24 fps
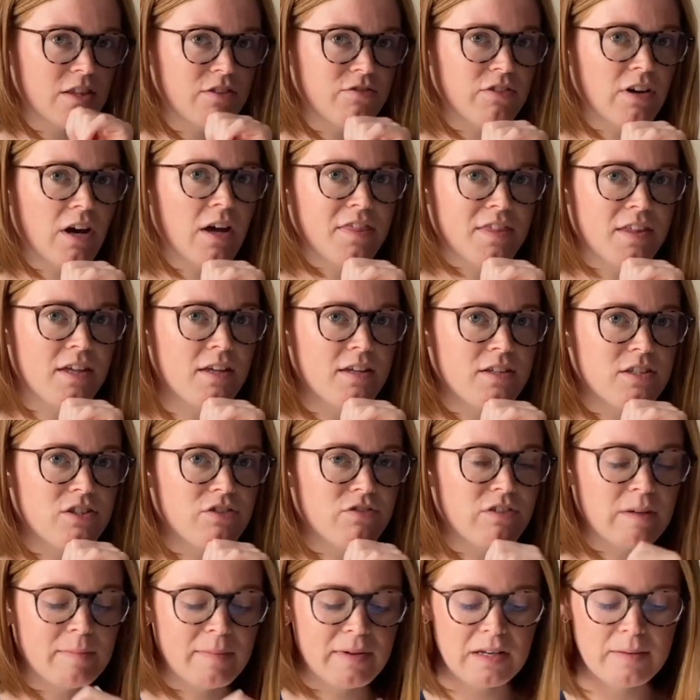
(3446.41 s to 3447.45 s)
I think it's
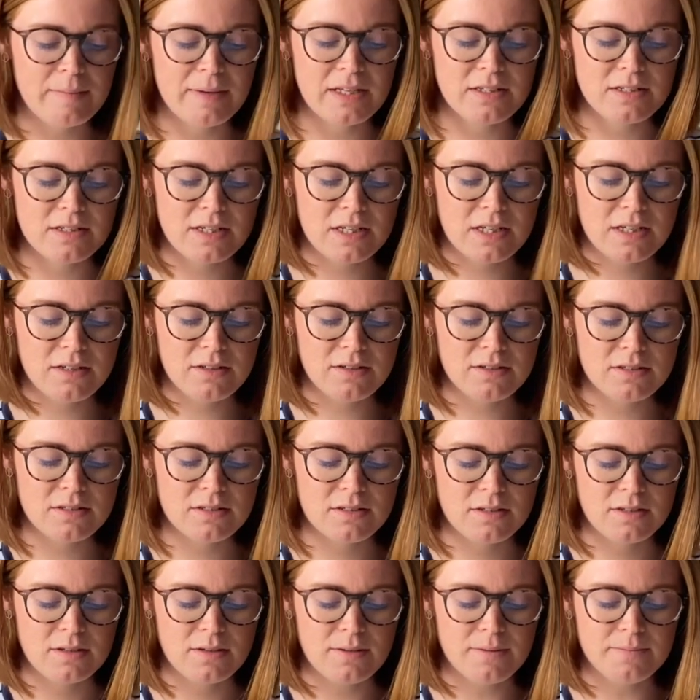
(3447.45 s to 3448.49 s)
3mm needles.
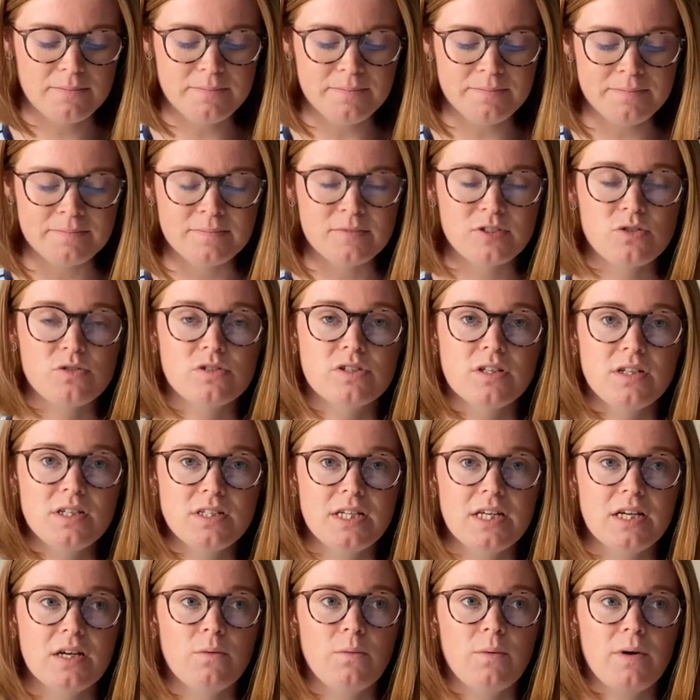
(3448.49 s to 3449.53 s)
So it's going to
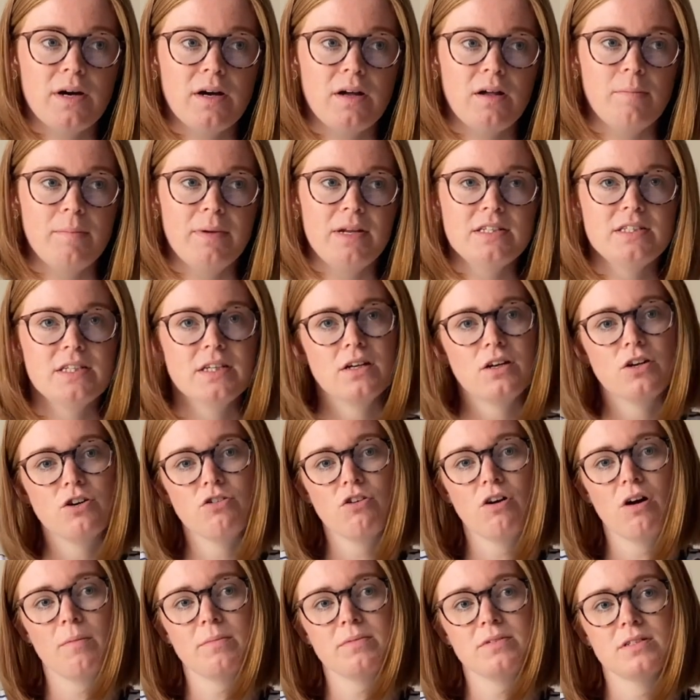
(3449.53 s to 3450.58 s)
take a while, but it's like a
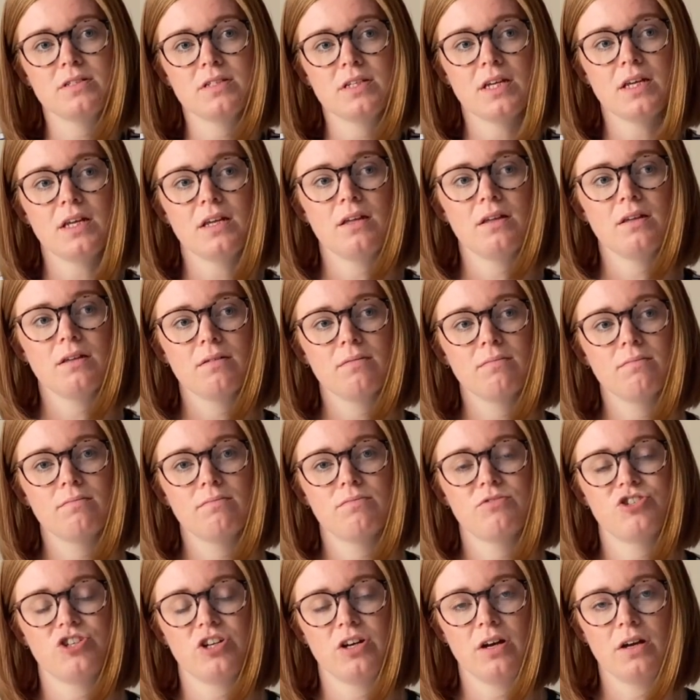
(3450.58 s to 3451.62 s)
cropped
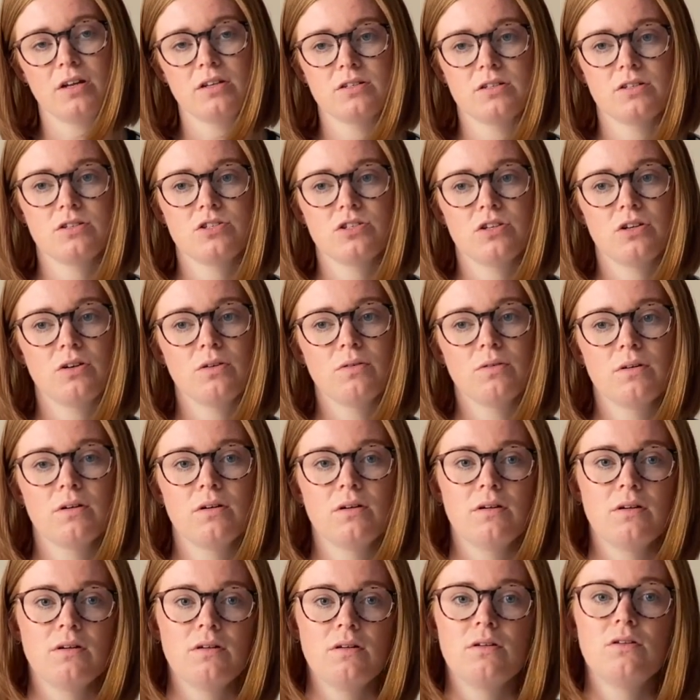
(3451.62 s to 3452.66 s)
t-shirt, so
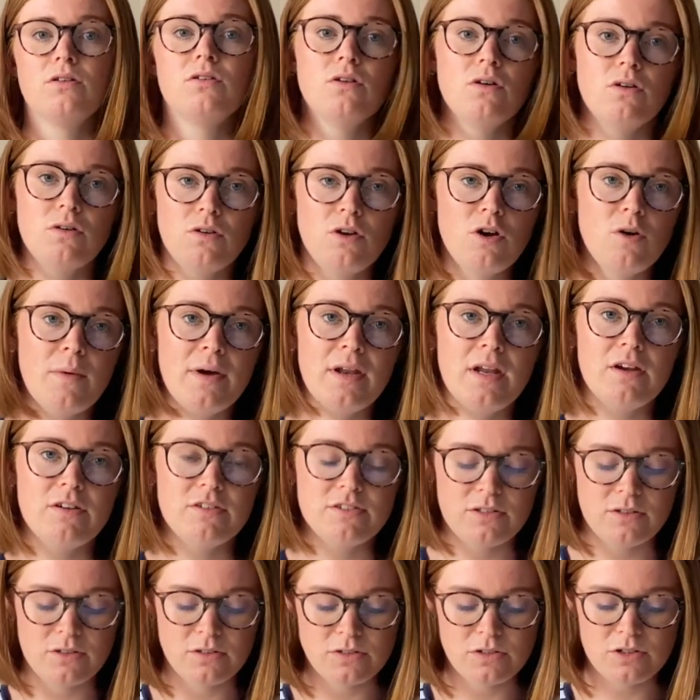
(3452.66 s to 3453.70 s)
nowhere near as
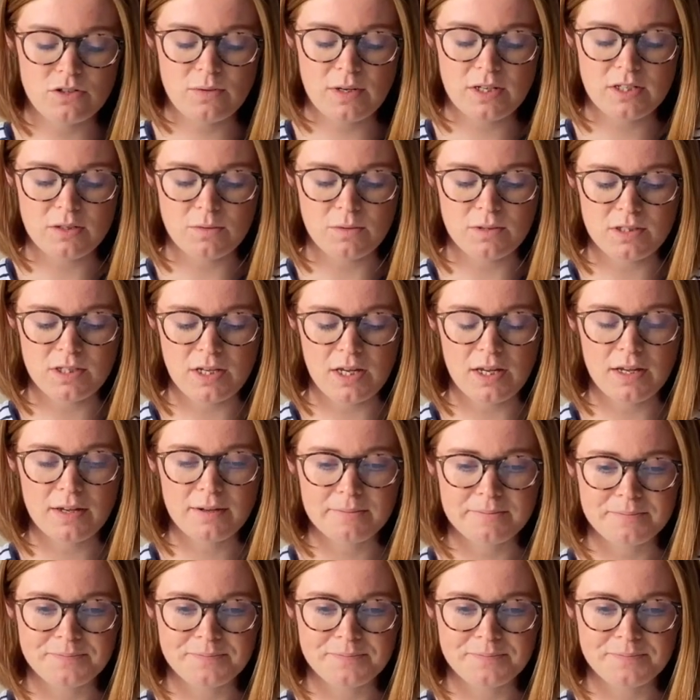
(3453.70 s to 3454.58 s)
long as a sweater would take.